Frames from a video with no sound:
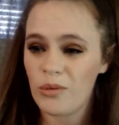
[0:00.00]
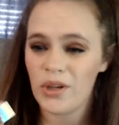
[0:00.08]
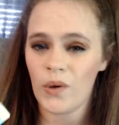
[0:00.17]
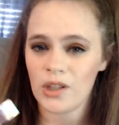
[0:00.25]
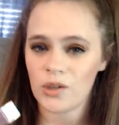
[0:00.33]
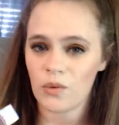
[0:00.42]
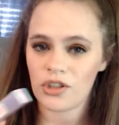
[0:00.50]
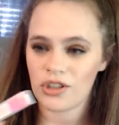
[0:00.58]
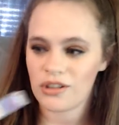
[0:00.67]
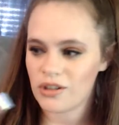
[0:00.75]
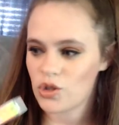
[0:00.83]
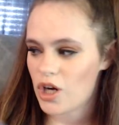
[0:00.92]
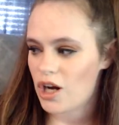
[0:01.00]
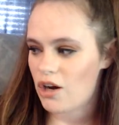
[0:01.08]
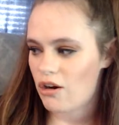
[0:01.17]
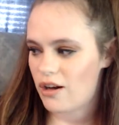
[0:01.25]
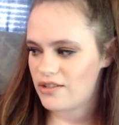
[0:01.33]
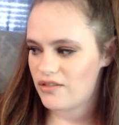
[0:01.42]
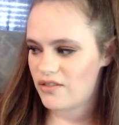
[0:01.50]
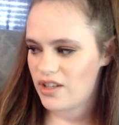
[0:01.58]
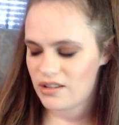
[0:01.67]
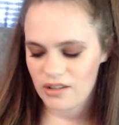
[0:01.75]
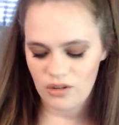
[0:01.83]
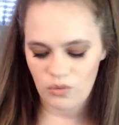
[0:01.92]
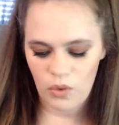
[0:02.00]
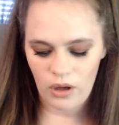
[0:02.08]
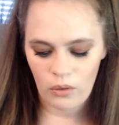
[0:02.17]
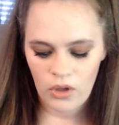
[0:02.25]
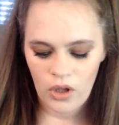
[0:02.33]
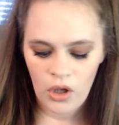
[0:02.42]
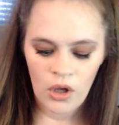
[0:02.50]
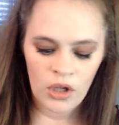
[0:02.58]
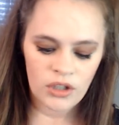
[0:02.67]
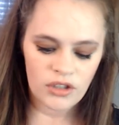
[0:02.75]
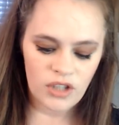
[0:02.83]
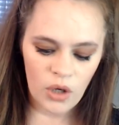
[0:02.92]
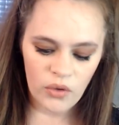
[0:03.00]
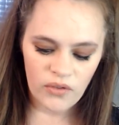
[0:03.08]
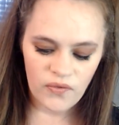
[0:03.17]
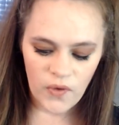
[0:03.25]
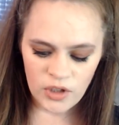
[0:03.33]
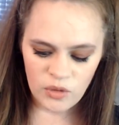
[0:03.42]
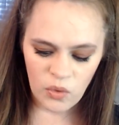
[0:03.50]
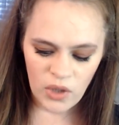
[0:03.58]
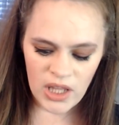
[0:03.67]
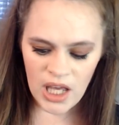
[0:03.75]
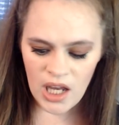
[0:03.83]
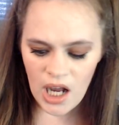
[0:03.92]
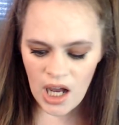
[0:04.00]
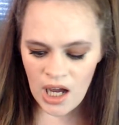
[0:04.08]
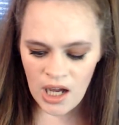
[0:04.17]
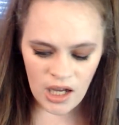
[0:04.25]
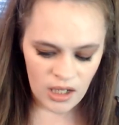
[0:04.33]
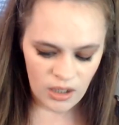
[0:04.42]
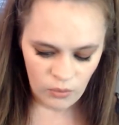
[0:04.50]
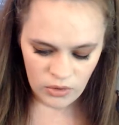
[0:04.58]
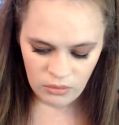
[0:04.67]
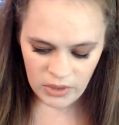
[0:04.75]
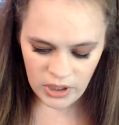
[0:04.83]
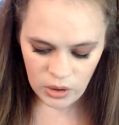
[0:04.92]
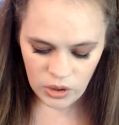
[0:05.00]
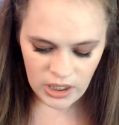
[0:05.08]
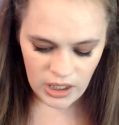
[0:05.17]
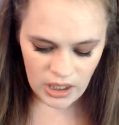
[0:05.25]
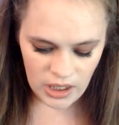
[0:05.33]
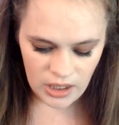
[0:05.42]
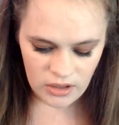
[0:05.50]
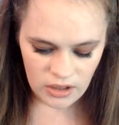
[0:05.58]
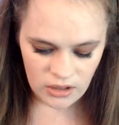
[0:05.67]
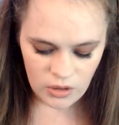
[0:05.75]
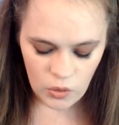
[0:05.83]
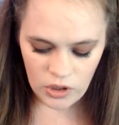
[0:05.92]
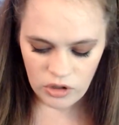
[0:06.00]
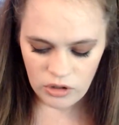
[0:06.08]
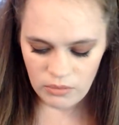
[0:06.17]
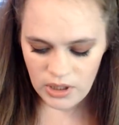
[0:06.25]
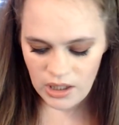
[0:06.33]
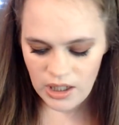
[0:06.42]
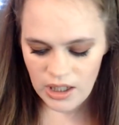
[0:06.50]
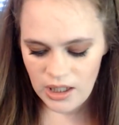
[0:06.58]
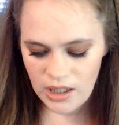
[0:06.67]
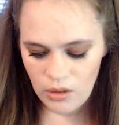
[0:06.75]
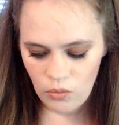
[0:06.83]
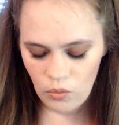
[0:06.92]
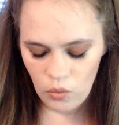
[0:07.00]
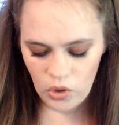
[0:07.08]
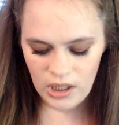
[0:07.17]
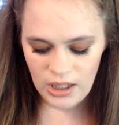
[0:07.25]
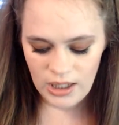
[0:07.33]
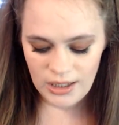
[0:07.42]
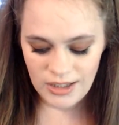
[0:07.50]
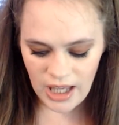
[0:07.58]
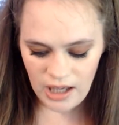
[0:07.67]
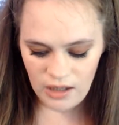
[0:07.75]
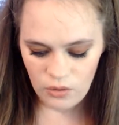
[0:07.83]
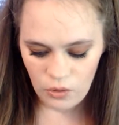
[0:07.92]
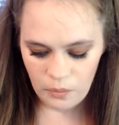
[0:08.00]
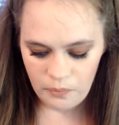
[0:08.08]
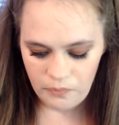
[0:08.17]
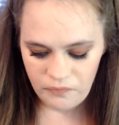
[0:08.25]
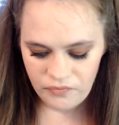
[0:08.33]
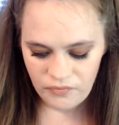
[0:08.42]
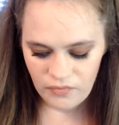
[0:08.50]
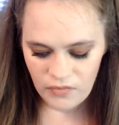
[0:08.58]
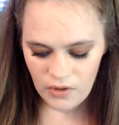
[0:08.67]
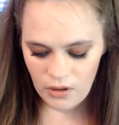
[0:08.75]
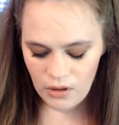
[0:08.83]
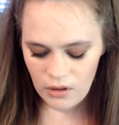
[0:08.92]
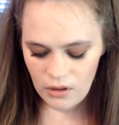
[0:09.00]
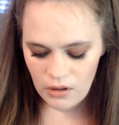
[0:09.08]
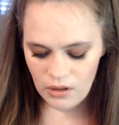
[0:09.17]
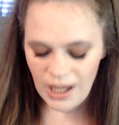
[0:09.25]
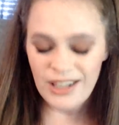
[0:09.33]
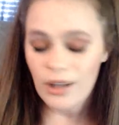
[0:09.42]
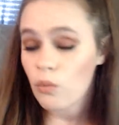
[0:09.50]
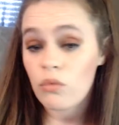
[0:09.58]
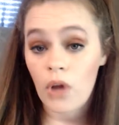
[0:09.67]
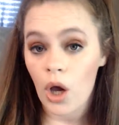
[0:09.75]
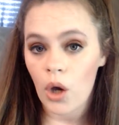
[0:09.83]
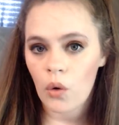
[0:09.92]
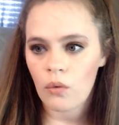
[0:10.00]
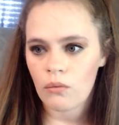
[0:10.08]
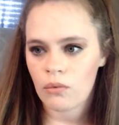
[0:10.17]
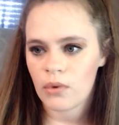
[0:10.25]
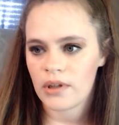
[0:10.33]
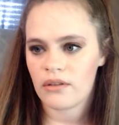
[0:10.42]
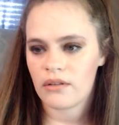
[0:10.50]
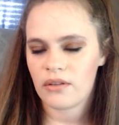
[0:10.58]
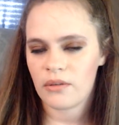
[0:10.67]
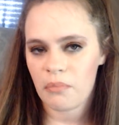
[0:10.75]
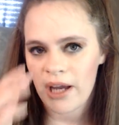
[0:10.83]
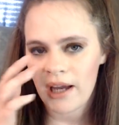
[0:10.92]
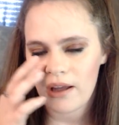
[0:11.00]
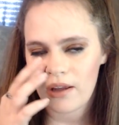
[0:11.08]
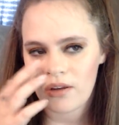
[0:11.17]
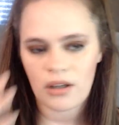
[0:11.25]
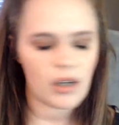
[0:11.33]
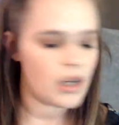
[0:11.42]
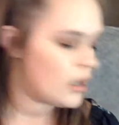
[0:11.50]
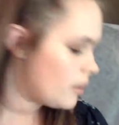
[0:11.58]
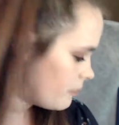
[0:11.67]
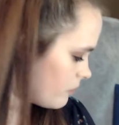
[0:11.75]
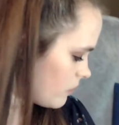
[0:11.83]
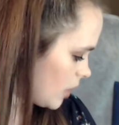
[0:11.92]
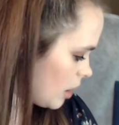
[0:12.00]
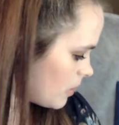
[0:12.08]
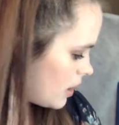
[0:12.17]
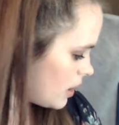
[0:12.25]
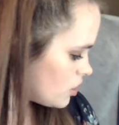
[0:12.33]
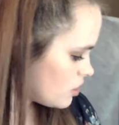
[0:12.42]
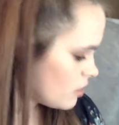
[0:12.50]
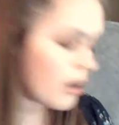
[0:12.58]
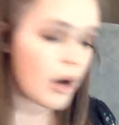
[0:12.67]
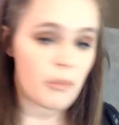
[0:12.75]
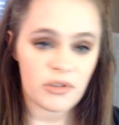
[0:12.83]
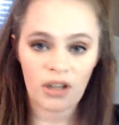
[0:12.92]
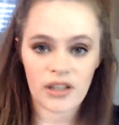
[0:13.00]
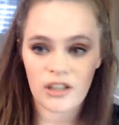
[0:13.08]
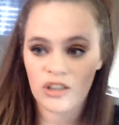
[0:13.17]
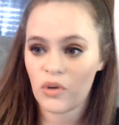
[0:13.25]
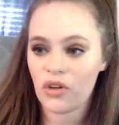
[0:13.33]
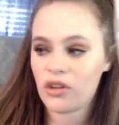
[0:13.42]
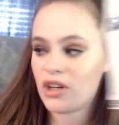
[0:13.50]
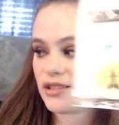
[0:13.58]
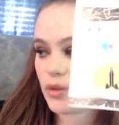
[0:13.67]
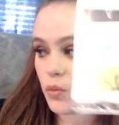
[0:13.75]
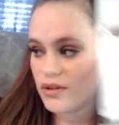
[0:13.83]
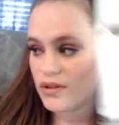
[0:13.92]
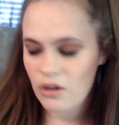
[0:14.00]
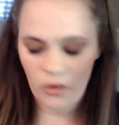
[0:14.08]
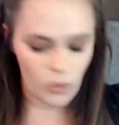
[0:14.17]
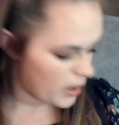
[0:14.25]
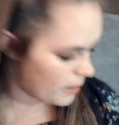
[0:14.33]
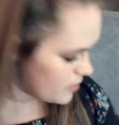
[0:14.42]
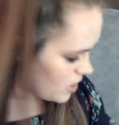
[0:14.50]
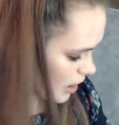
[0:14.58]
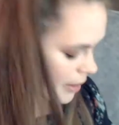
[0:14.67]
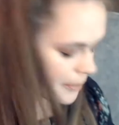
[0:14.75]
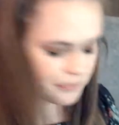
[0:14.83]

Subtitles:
doing swatches and try-ons of these as well. So the first one that I will be looking at is going to be the one in Scandal. I don't know what how much the pop socket is worth because it wasn't on the website.